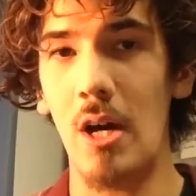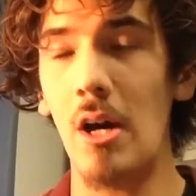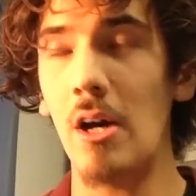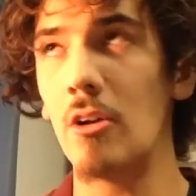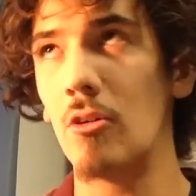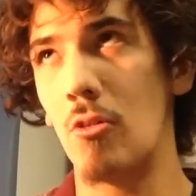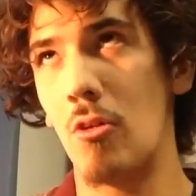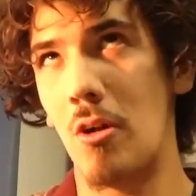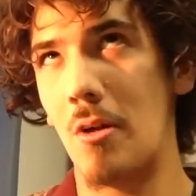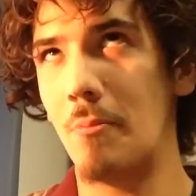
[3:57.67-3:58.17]

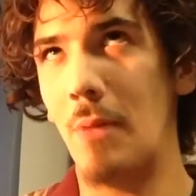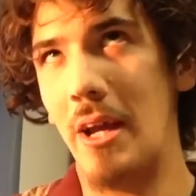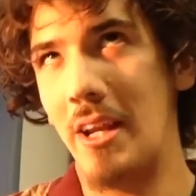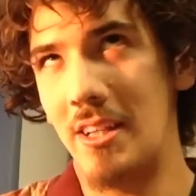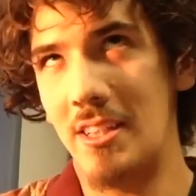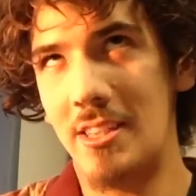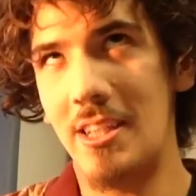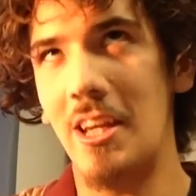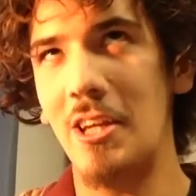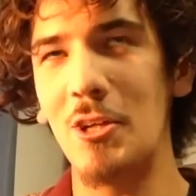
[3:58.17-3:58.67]
hotter, or I
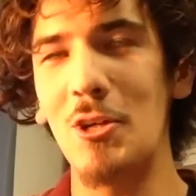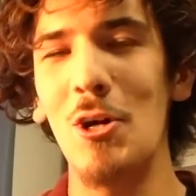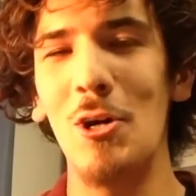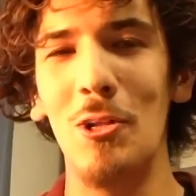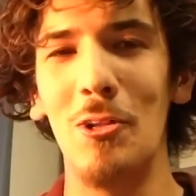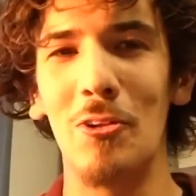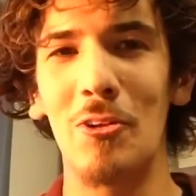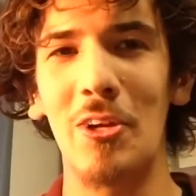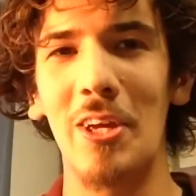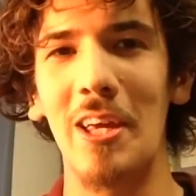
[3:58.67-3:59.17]
might say
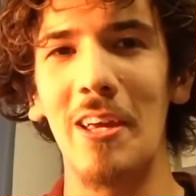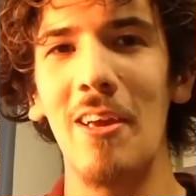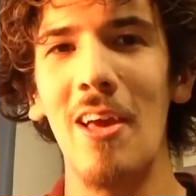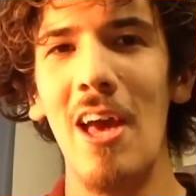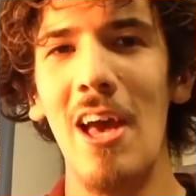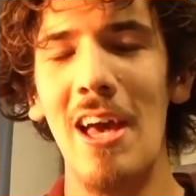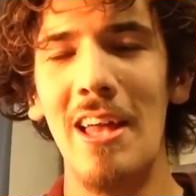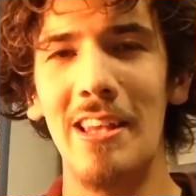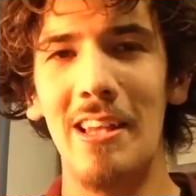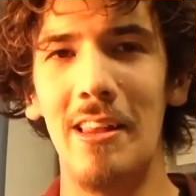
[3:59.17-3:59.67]
good-looking,
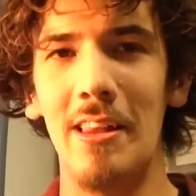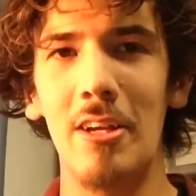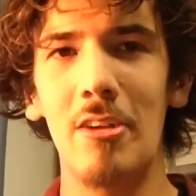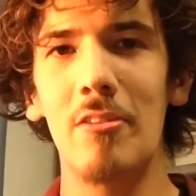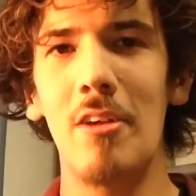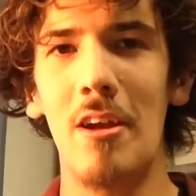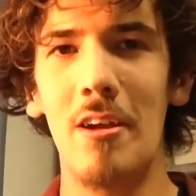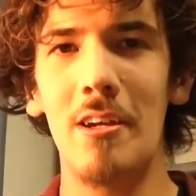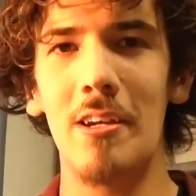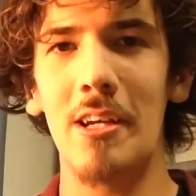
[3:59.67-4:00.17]
than
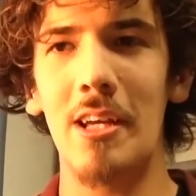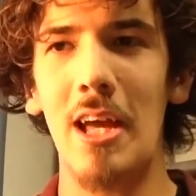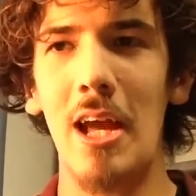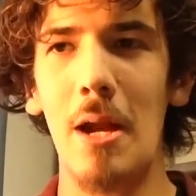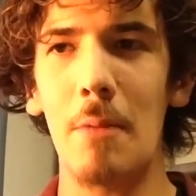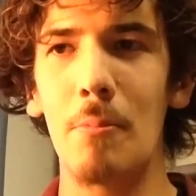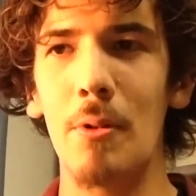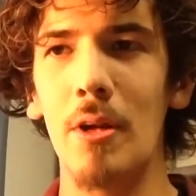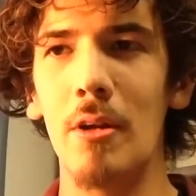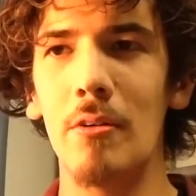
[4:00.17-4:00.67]
Leonardo
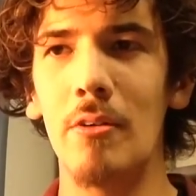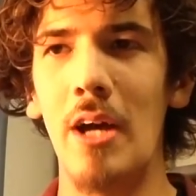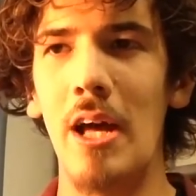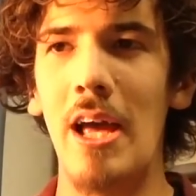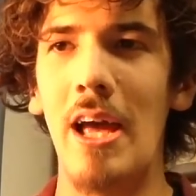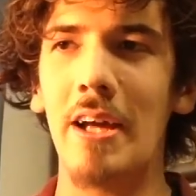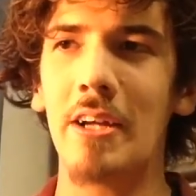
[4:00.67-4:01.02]
DiCaprio, an